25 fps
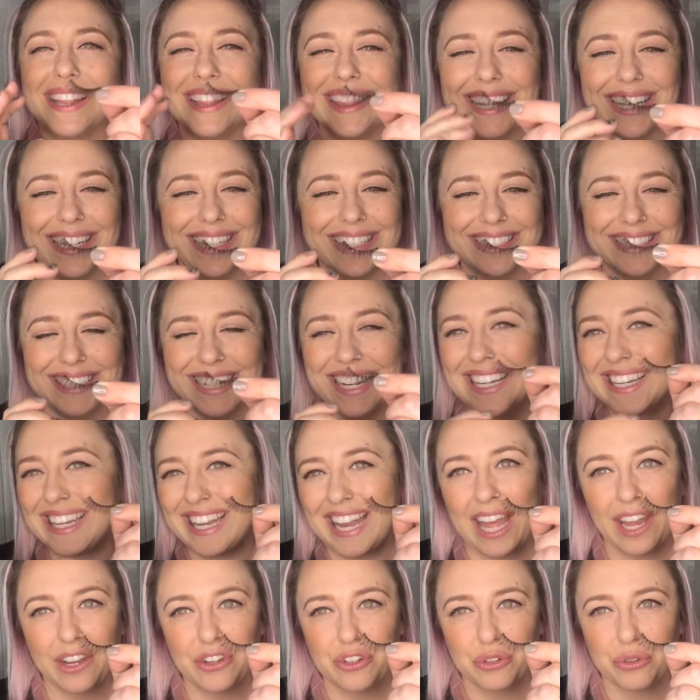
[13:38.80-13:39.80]
That's not
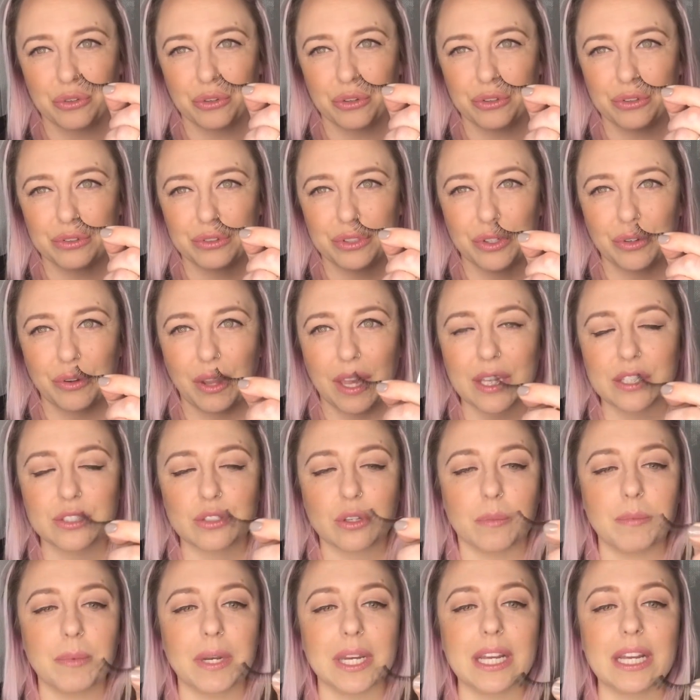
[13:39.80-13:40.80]
natural, okay?
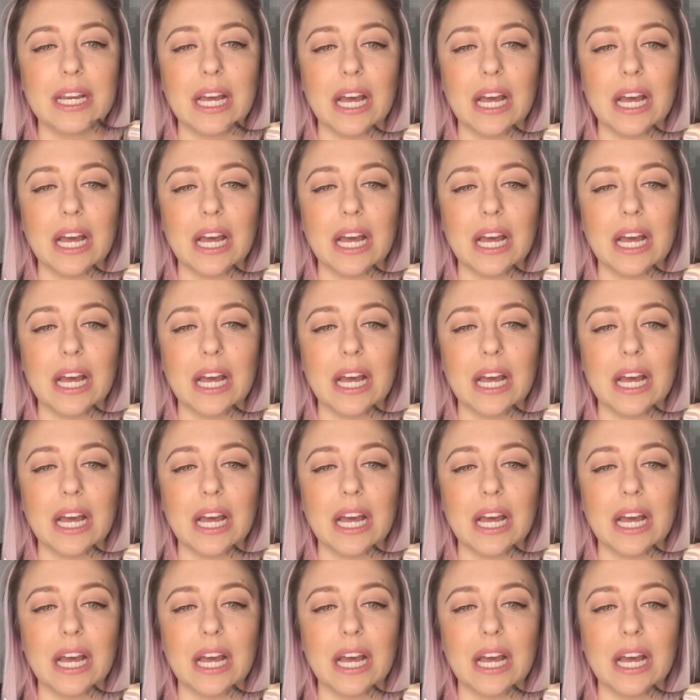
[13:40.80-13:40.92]
So I'm gonna